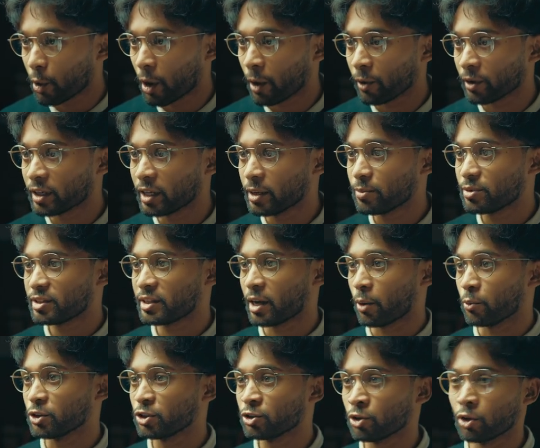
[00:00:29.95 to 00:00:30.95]
our clips that
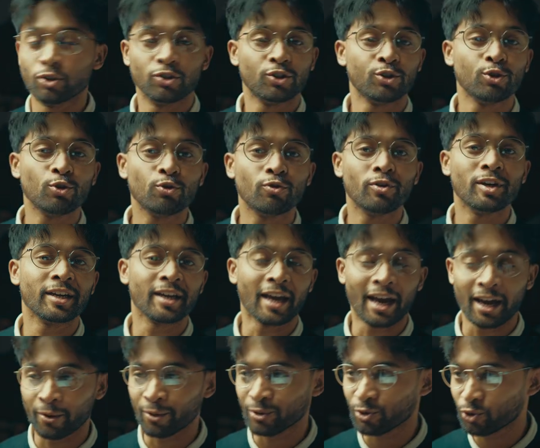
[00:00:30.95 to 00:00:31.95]
we shot during
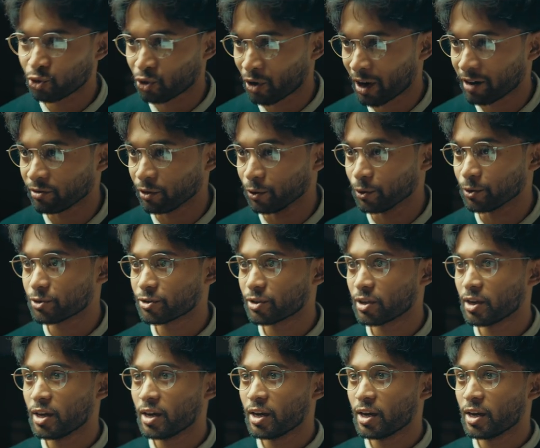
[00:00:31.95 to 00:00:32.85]
our travels.